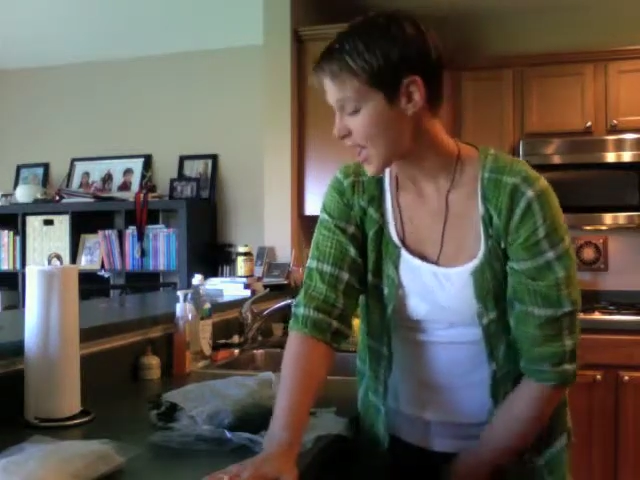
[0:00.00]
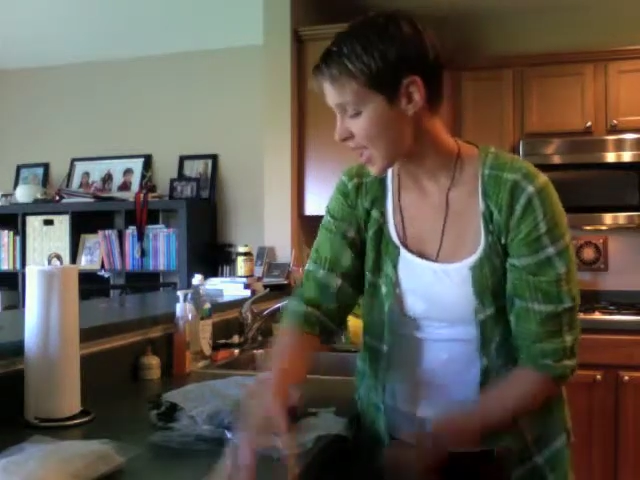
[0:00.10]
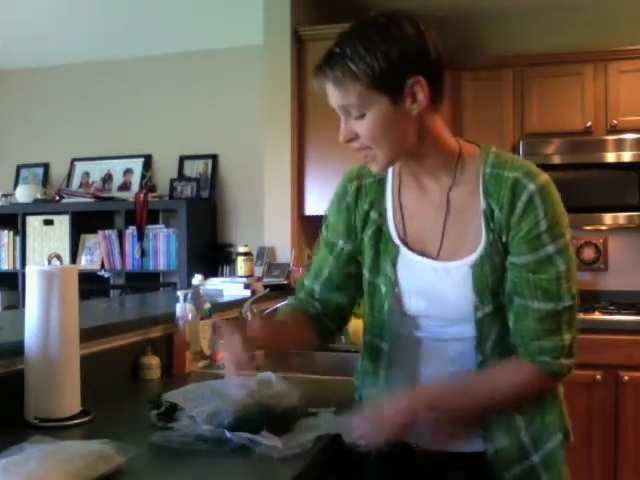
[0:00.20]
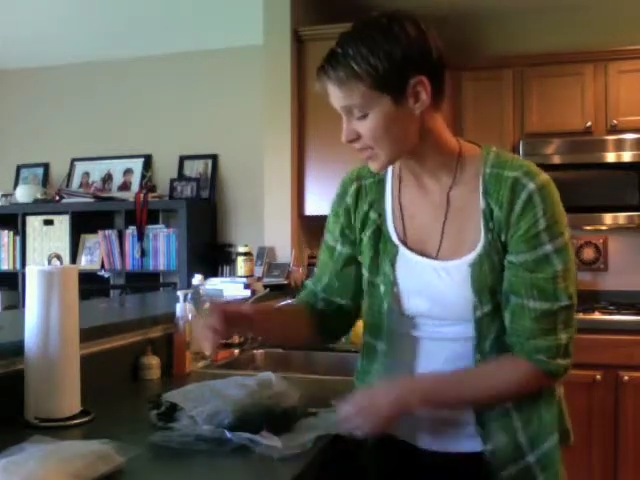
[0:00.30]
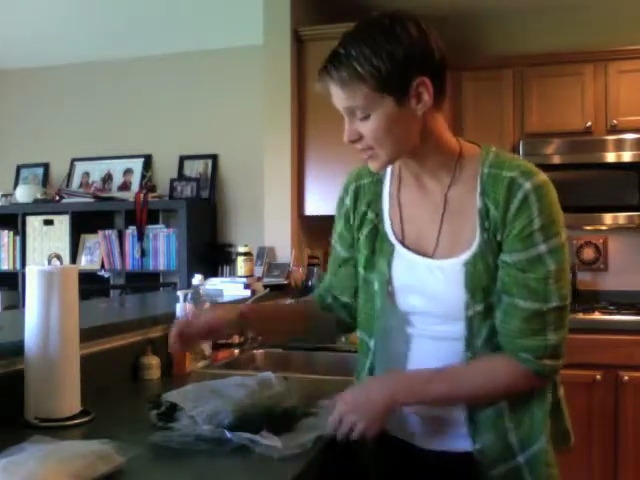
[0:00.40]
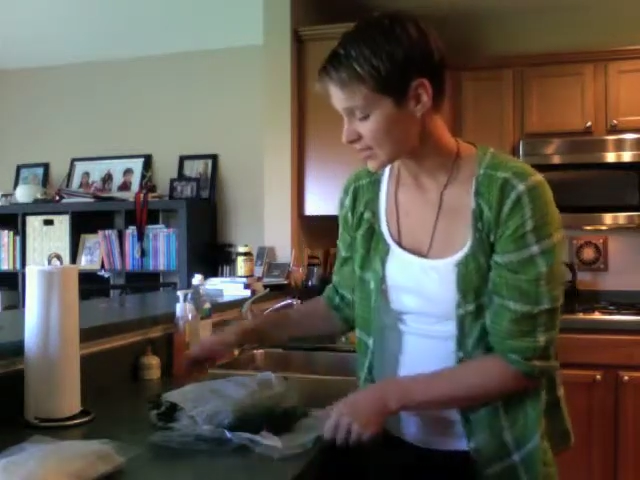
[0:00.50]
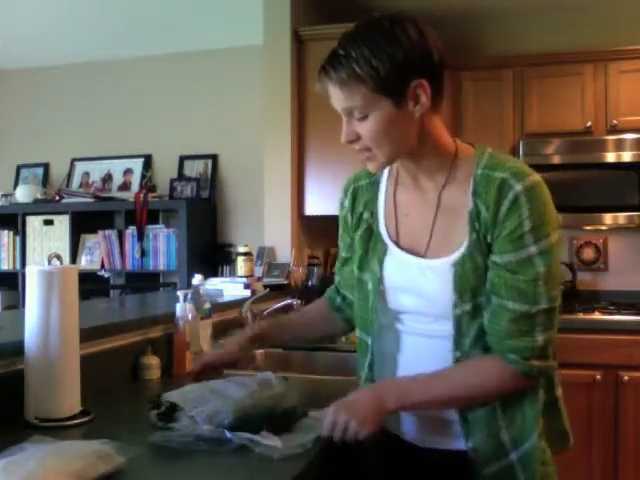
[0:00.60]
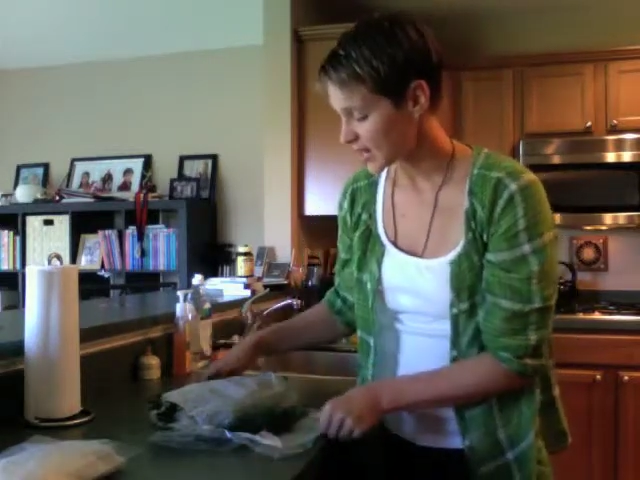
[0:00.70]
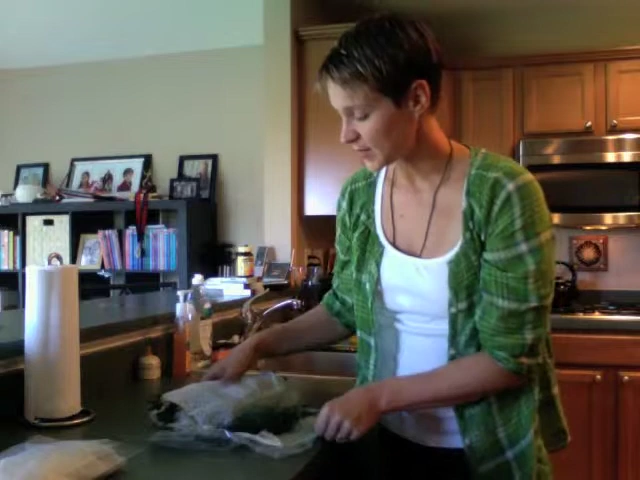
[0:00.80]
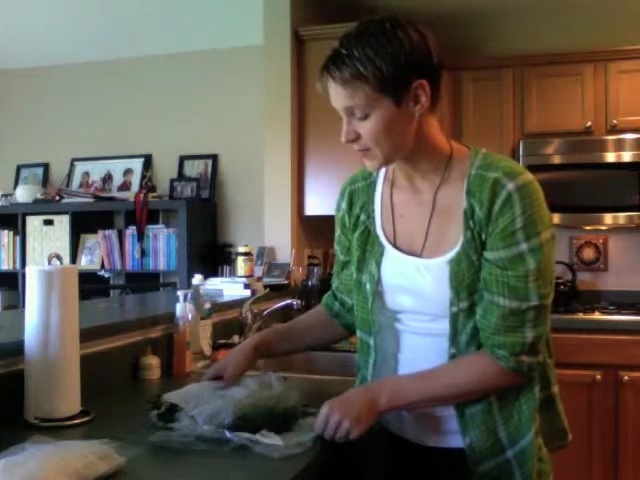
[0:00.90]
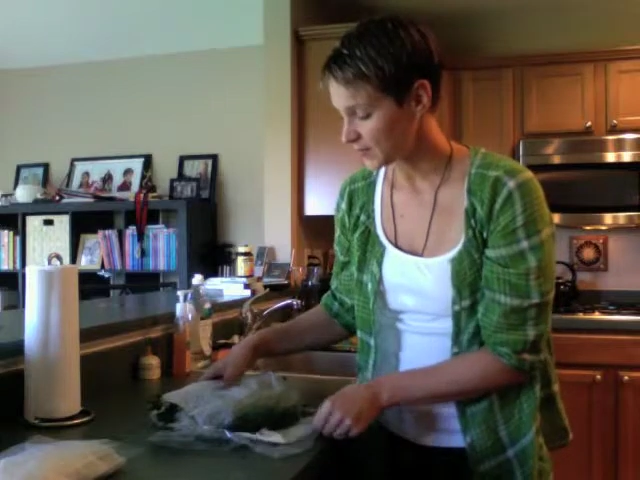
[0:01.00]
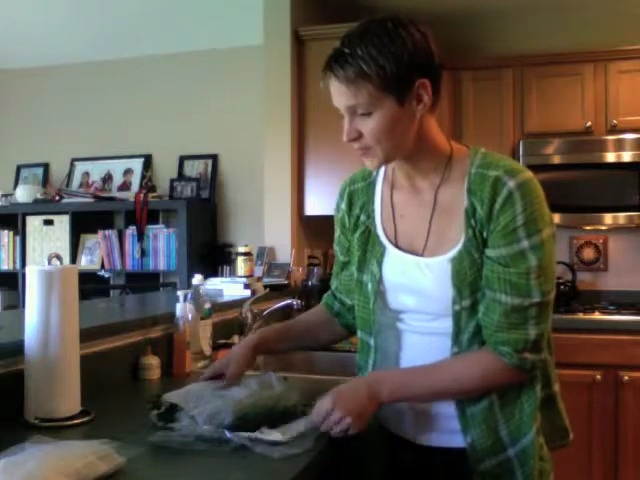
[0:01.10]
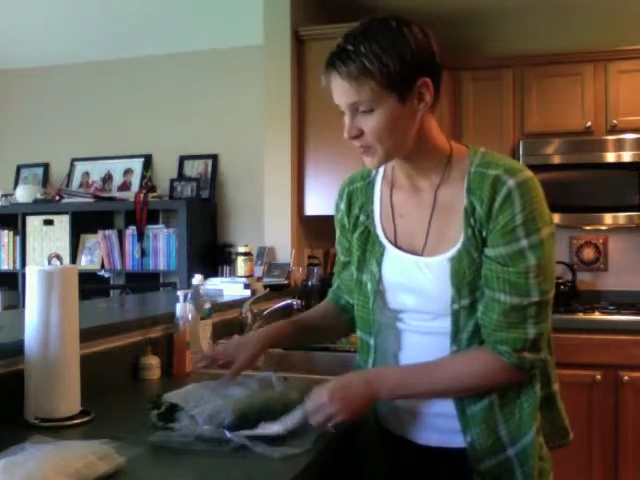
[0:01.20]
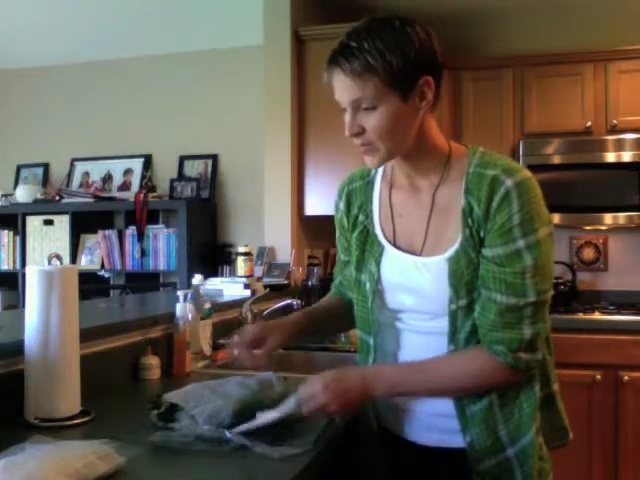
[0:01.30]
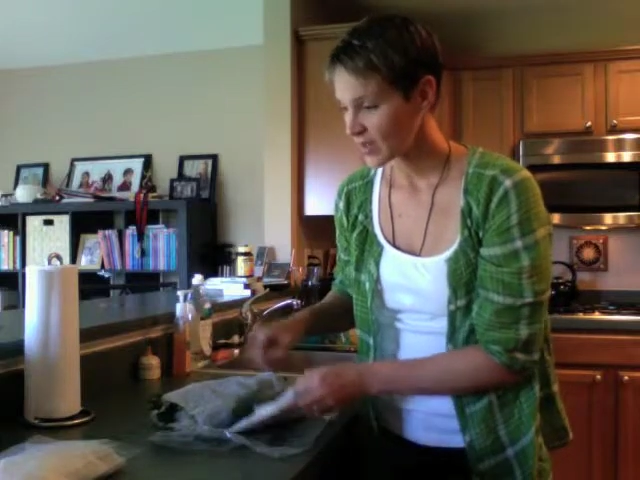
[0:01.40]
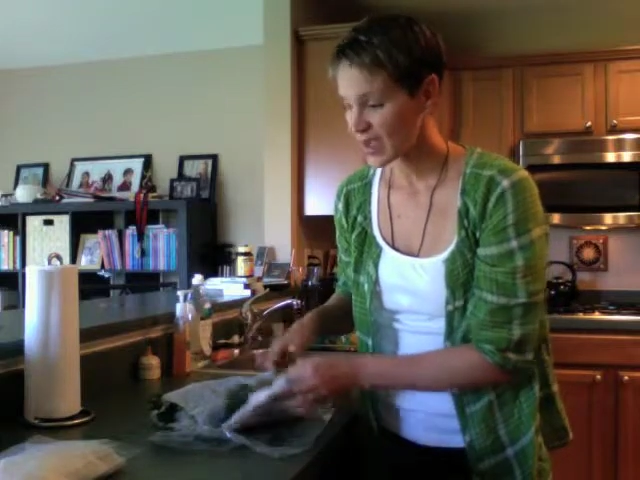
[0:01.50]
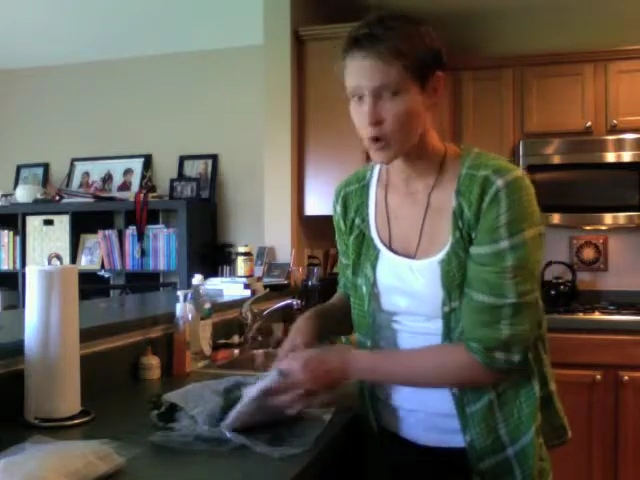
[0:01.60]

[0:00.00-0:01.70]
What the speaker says: And I